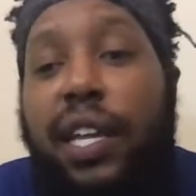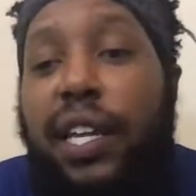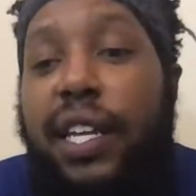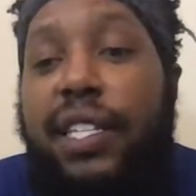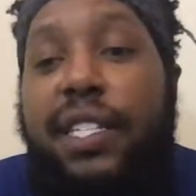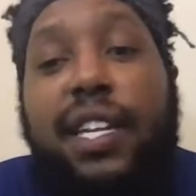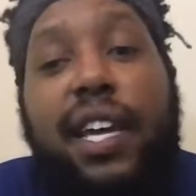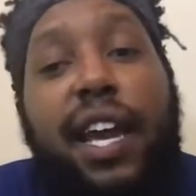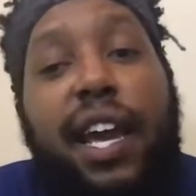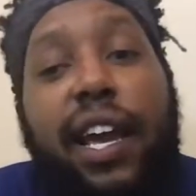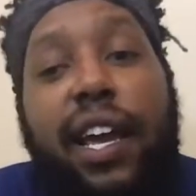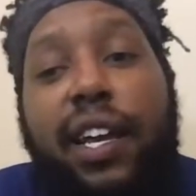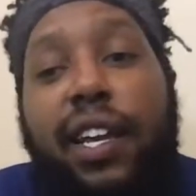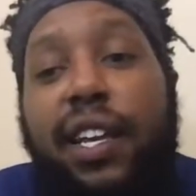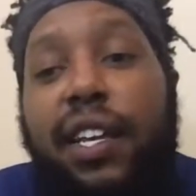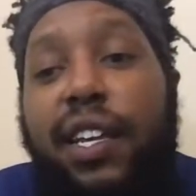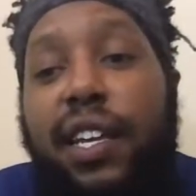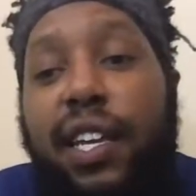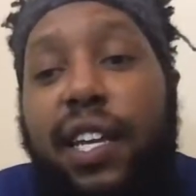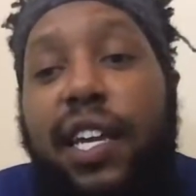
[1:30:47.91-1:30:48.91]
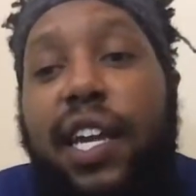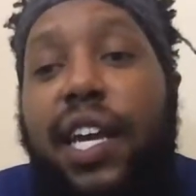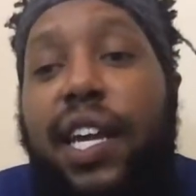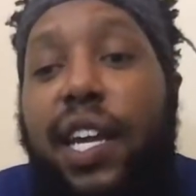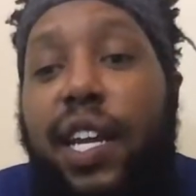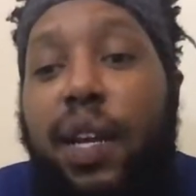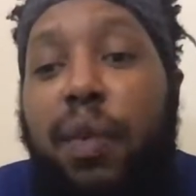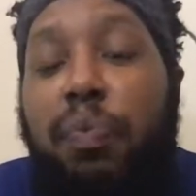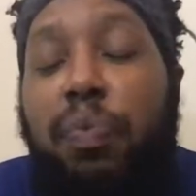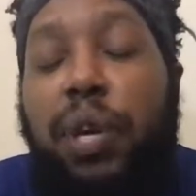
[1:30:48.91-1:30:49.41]
Listen, Andy, get
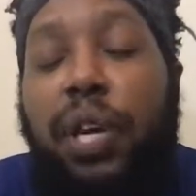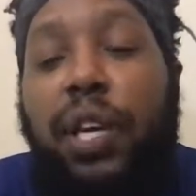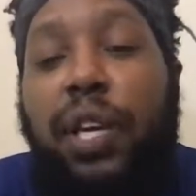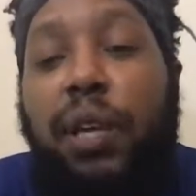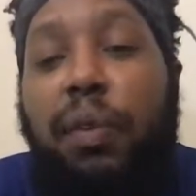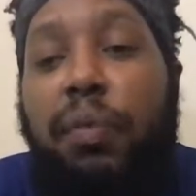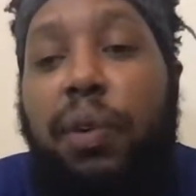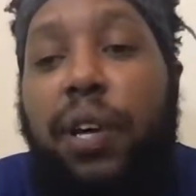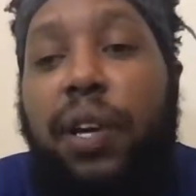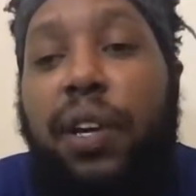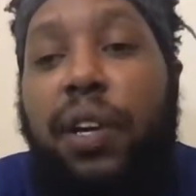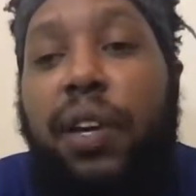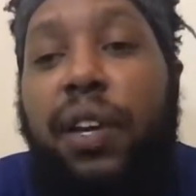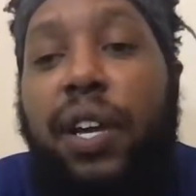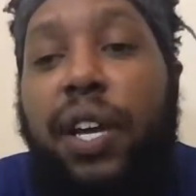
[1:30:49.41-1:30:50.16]
into Peaky, man.